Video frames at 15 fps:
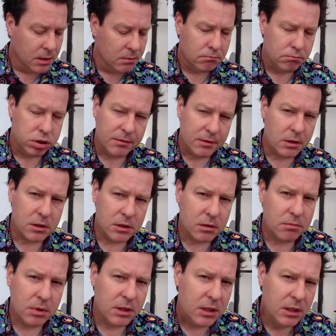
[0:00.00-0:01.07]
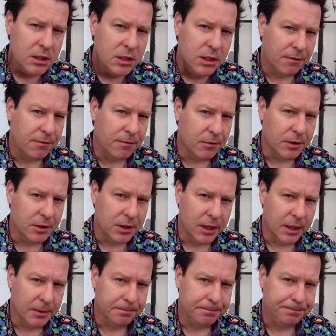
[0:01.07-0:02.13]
But I've got something different here.